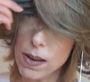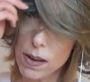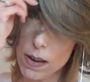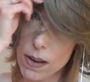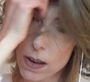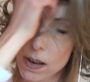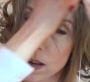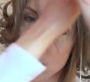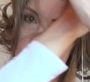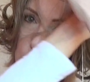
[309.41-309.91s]

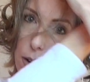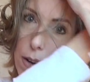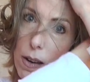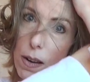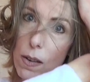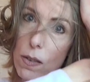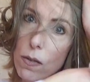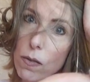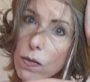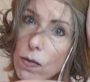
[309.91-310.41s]

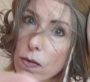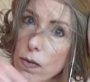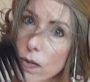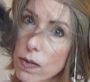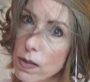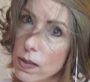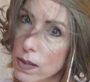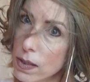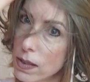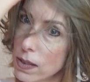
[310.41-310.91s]

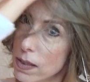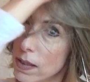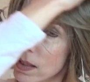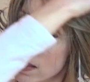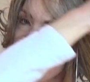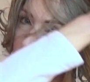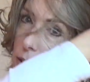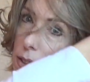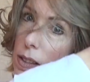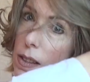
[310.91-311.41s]

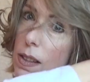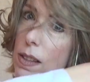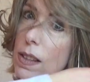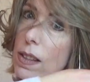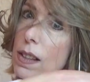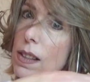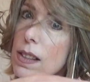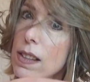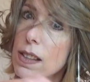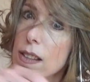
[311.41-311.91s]

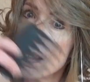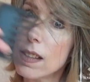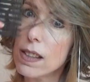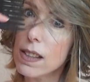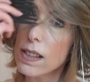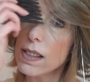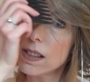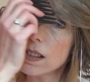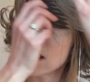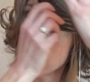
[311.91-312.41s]

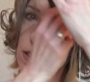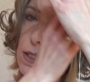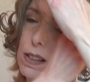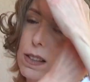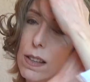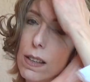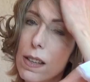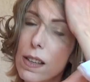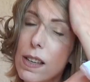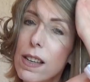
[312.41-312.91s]

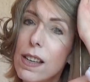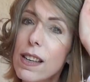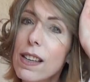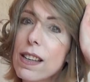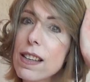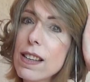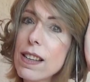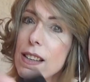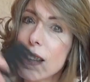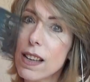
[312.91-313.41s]

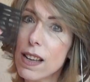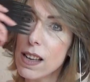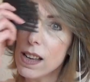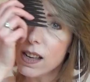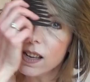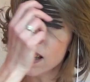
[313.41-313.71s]
Nothing is said.